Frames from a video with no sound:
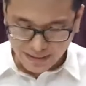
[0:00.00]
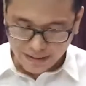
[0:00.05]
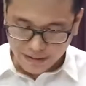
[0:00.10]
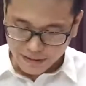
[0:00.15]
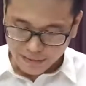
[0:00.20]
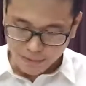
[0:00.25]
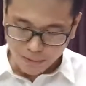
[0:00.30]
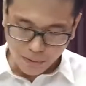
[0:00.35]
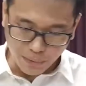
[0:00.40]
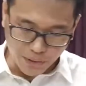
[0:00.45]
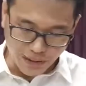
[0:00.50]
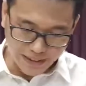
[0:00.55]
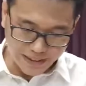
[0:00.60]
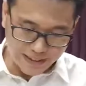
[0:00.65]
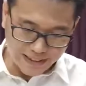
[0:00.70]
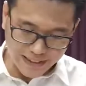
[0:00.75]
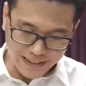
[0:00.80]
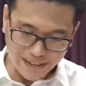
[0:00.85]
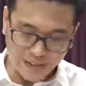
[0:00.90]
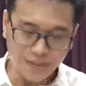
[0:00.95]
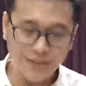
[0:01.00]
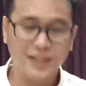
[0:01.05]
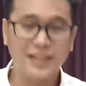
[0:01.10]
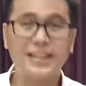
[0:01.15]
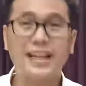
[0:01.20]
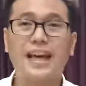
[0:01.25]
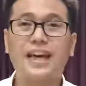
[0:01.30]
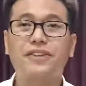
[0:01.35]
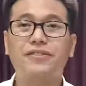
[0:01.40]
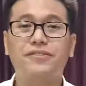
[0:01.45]
Number one, eternal
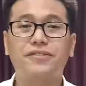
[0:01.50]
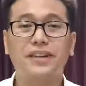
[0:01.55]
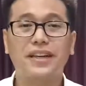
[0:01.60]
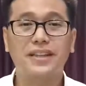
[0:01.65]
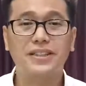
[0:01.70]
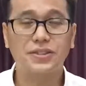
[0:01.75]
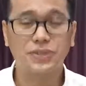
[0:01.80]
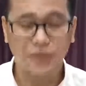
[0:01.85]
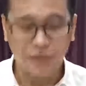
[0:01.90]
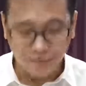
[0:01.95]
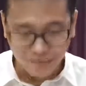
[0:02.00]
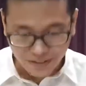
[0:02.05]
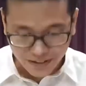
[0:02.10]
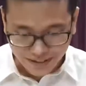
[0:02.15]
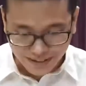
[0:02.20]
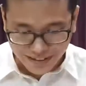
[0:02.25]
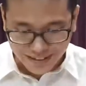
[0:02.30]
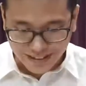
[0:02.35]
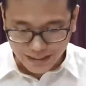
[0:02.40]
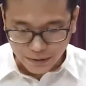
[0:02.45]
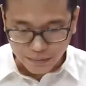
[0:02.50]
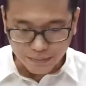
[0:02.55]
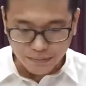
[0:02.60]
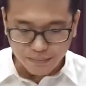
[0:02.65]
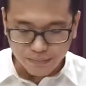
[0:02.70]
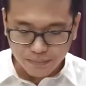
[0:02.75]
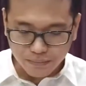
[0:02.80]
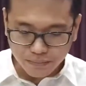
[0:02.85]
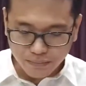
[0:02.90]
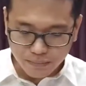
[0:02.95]
life and sovereignty.
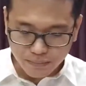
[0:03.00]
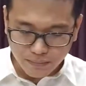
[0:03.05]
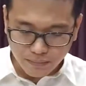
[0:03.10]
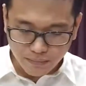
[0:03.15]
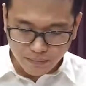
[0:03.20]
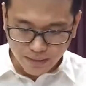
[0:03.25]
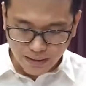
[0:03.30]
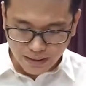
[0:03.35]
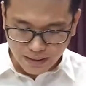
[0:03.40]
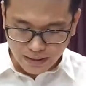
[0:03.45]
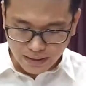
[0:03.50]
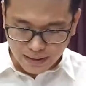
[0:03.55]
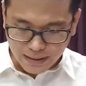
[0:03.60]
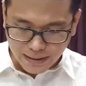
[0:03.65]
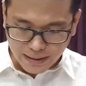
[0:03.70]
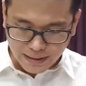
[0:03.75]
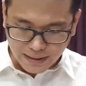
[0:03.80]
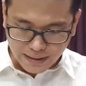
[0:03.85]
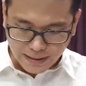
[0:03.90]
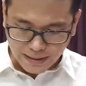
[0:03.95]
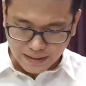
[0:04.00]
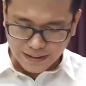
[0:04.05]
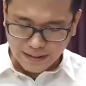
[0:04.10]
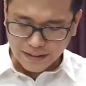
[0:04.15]
And